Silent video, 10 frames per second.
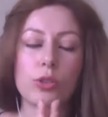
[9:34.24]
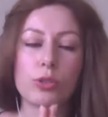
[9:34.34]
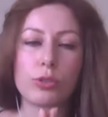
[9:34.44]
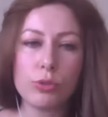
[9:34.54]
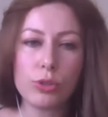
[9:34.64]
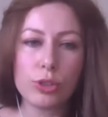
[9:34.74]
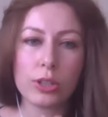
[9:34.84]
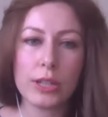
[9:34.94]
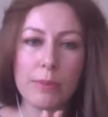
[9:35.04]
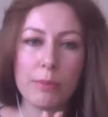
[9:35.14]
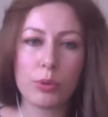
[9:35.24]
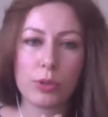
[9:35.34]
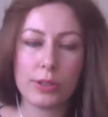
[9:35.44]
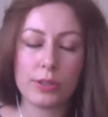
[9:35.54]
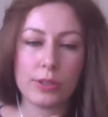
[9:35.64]
And that is
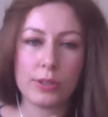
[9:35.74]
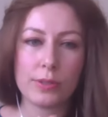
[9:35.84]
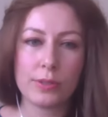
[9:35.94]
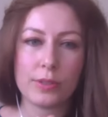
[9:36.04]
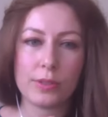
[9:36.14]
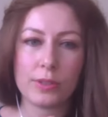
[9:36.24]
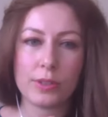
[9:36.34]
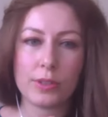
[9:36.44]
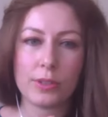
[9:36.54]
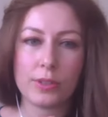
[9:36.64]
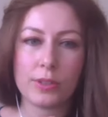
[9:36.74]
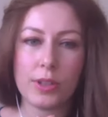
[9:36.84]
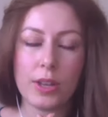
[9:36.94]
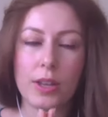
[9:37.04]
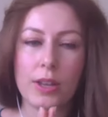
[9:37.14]
crucially important.
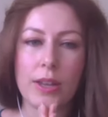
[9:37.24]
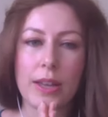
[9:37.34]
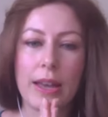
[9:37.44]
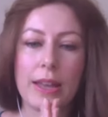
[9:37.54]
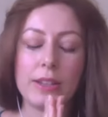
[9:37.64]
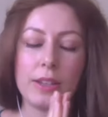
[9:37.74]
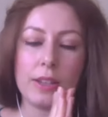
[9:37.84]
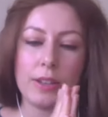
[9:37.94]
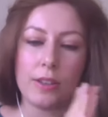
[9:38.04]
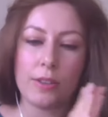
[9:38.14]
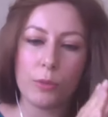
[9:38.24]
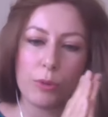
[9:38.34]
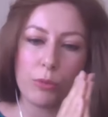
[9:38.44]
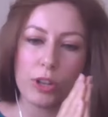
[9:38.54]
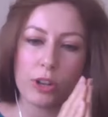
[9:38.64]
And
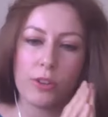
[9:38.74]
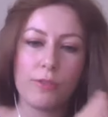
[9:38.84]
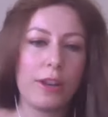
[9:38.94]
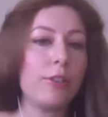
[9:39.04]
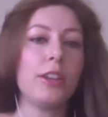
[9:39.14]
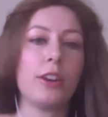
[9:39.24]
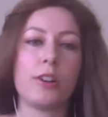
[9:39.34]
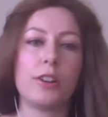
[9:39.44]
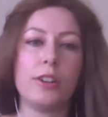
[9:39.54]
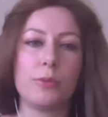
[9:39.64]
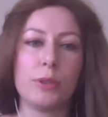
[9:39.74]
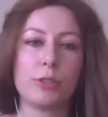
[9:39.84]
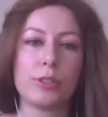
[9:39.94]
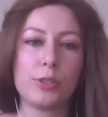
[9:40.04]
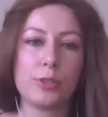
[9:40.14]
when we are very young, when
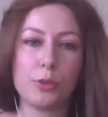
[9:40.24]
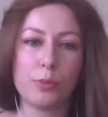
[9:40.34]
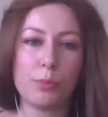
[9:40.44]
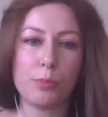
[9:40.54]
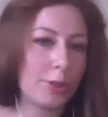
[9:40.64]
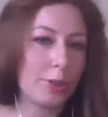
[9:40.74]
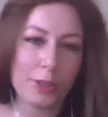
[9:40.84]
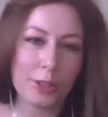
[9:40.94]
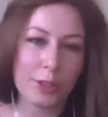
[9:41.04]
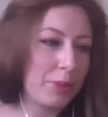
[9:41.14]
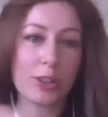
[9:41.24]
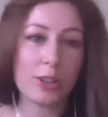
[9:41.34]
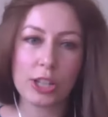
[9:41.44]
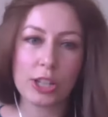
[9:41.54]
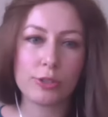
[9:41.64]
we're super
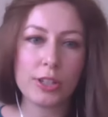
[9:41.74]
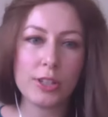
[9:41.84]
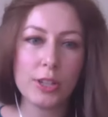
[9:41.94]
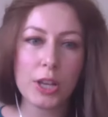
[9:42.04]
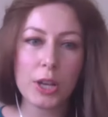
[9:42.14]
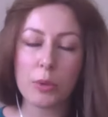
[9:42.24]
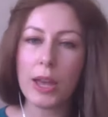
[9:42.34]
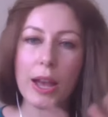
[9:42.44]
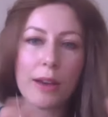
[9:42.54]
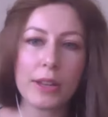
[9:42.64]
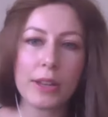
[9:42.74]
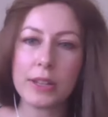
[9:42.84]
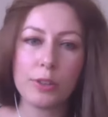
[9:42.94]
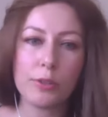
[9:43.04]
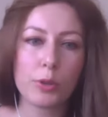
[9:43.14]
young children, we have
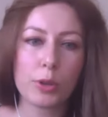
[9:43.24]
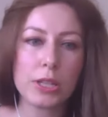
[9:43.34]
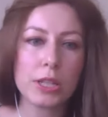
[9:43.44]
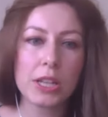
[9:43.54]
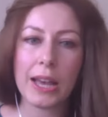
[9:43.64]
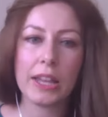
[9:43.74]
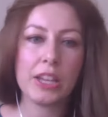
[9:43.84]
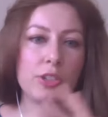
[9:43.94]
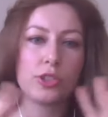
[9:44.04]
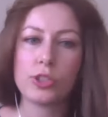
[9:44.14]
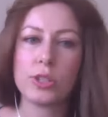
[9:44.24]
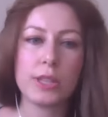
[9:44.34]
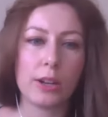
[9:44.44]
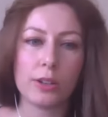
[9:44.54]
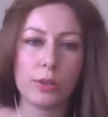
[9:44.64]
that inner voice and it's just
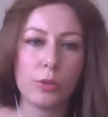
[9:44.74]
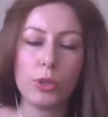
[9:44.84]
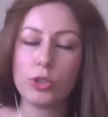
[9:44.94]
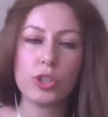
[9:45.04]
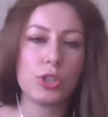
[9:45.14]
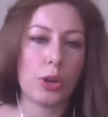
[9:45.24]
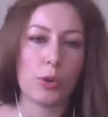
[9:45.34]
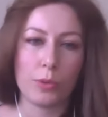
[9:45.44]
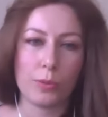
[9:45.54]
there. We just know.